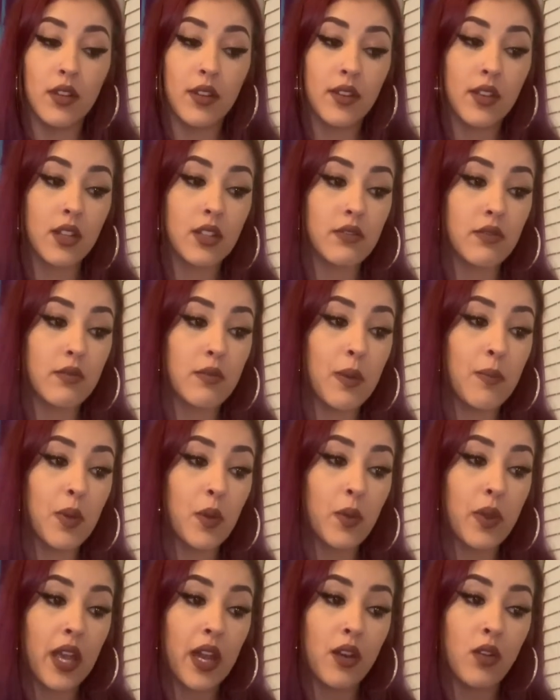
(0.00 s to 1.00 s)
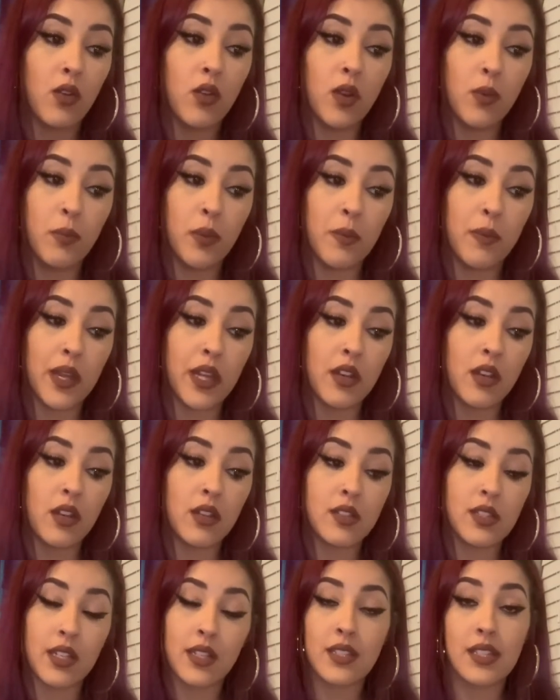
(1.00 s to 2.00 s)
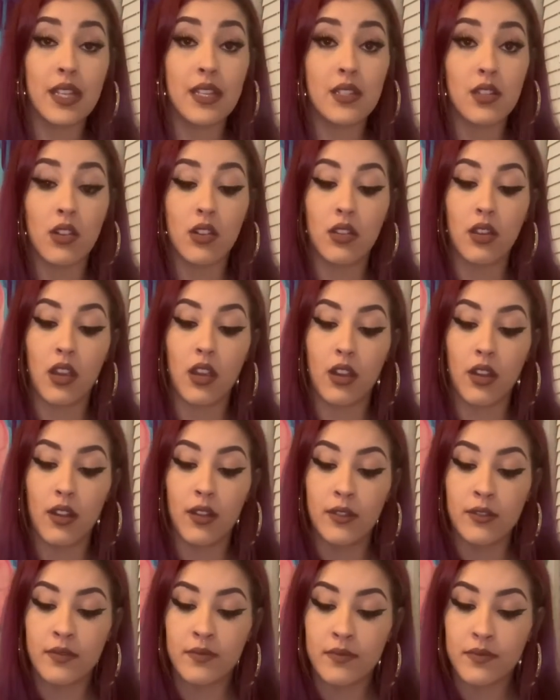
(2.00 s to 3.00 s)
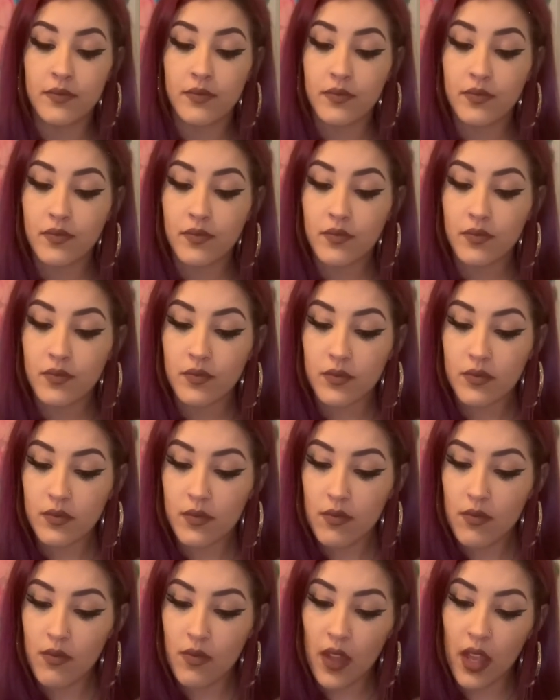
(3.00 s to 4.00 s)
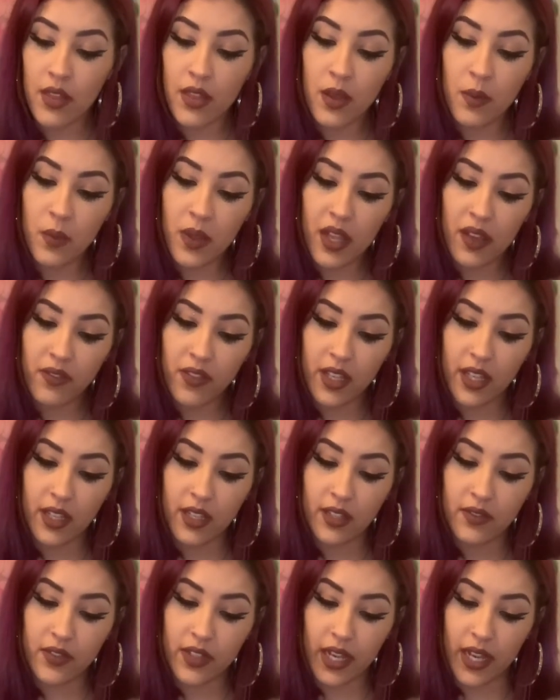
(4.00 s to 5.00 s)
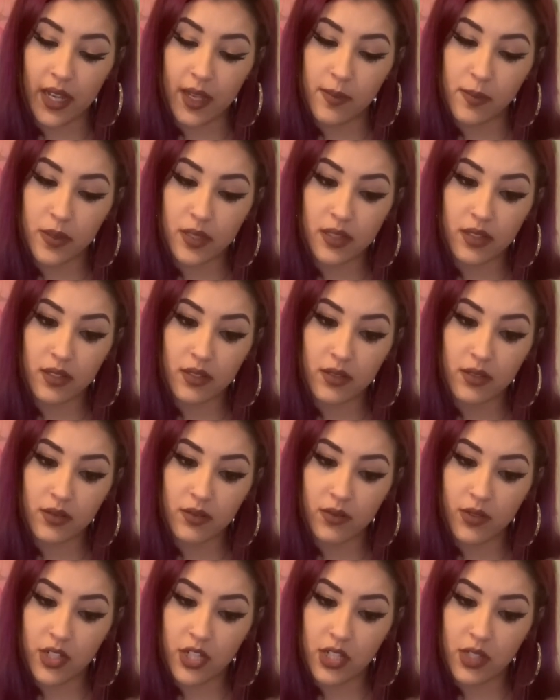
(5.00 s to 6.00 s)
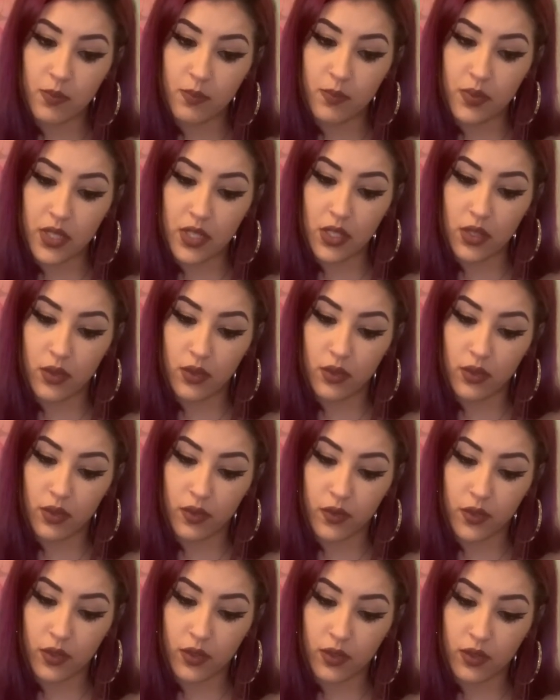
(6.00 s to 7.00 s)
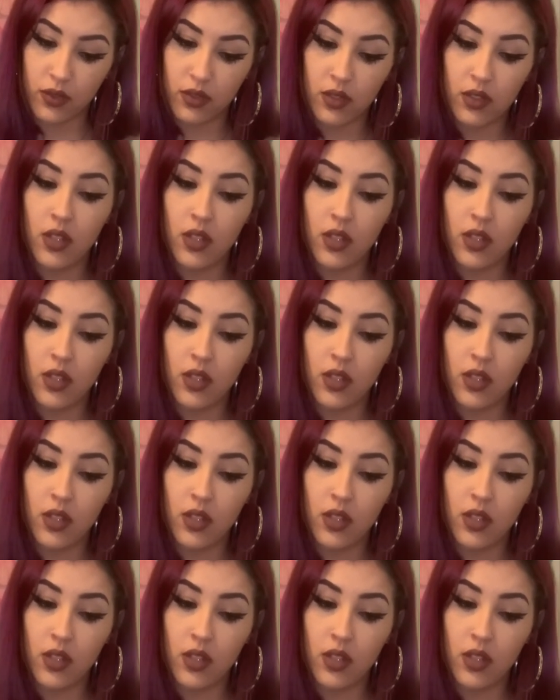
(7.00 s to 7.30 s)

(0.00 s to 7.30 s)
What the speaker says: Because remember, we had orpiment, success, earlier. And then we have King of Cups, which is beautiful.